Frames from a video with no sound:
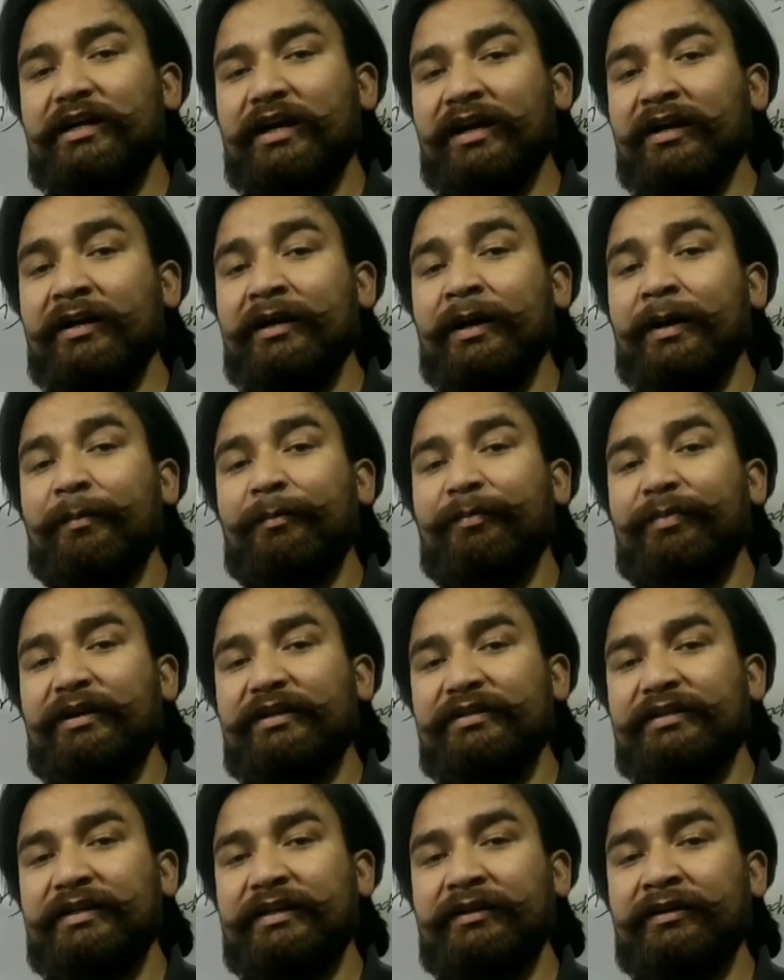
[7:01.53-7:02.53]
are
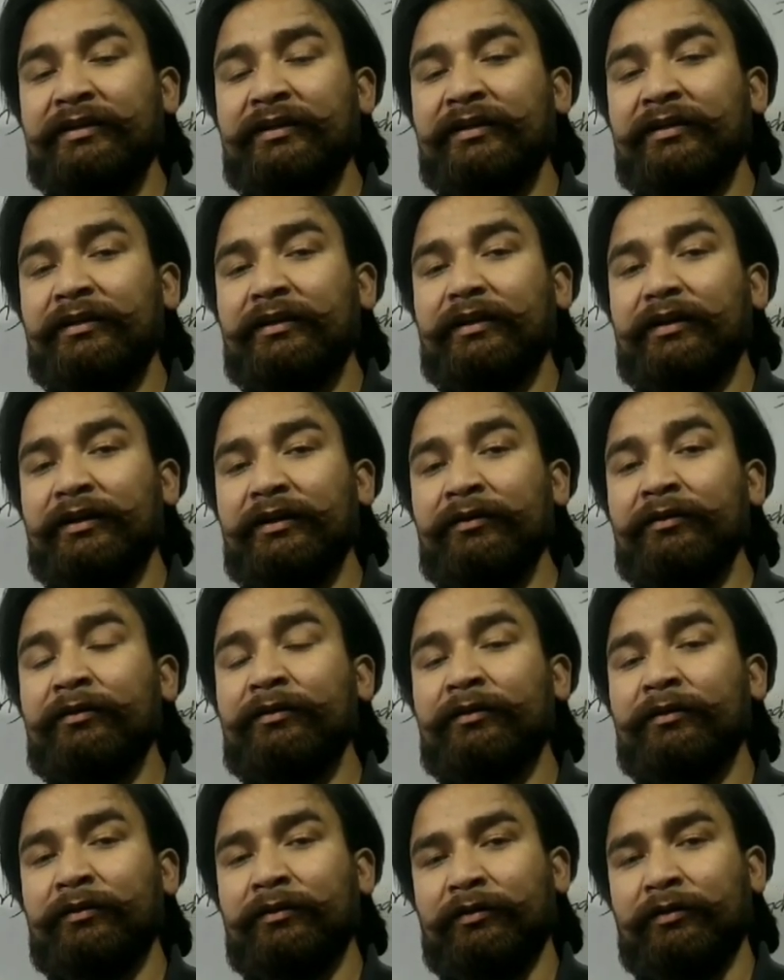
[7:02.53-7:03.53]
present in
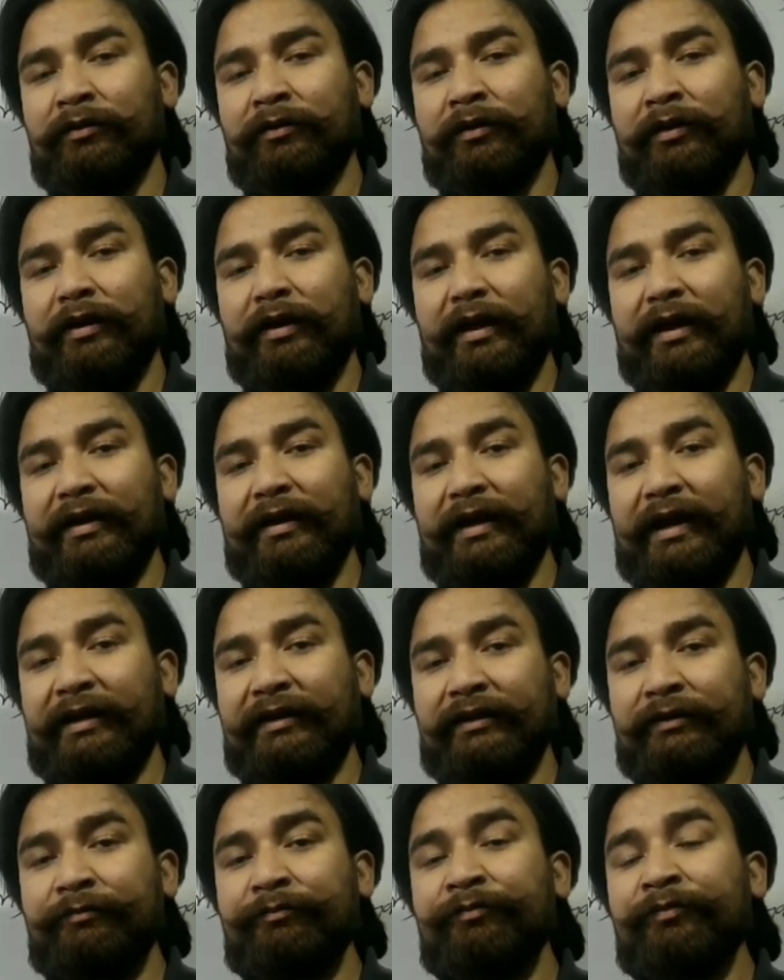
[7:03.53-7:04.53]
an
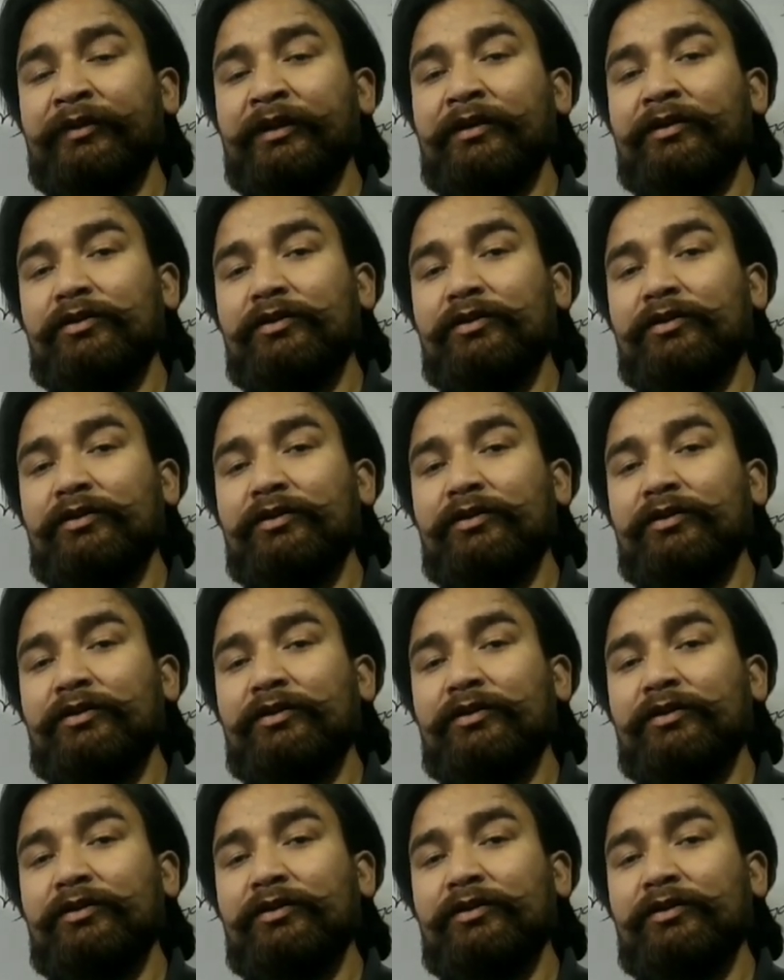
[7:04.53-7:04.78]
atom.